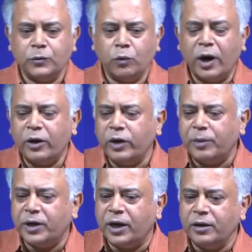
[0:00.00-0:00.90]
what we
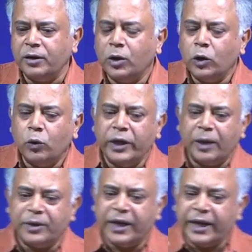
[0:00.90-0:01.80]
have done? We
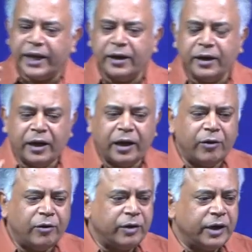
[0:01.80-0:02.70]
have taken a
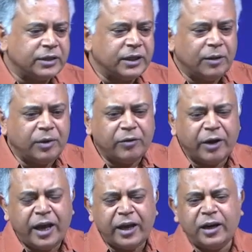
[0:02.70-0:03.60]
reasonably
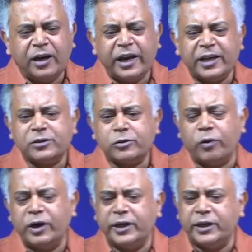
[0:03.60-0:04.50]
very less
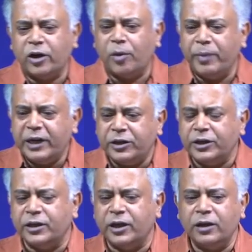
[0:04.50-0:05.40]
quantity of
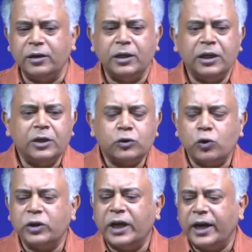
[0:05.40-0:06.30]
material,
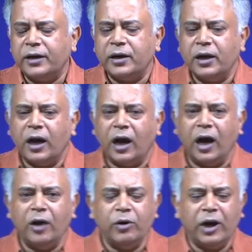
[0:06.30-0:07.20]
so that
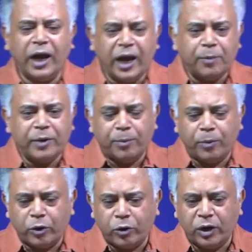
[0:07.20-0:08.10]
I will have a
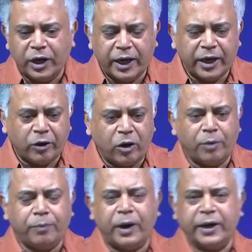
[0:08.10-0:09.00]
monolayer
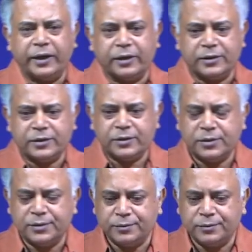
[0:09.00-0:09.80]
of particles.